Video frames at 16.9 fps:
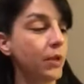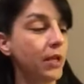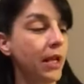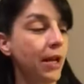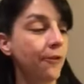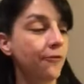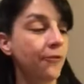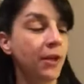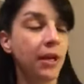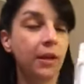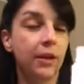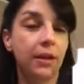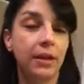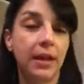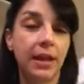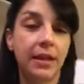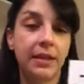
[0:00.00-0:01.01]
We have
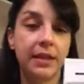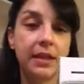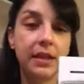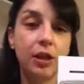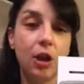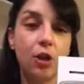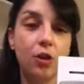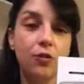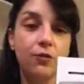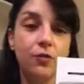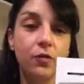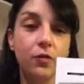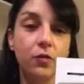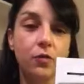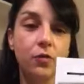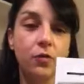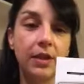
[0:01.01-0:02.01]
the nesting
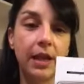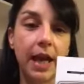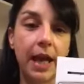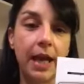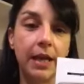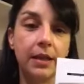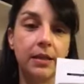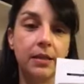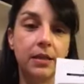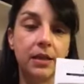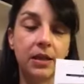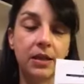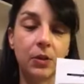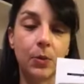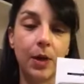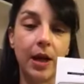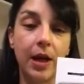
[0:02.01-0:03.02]
ovals and
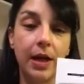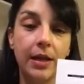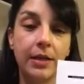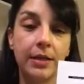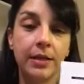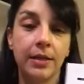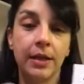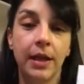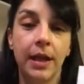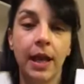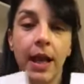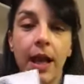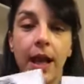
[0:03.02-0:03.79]
squares,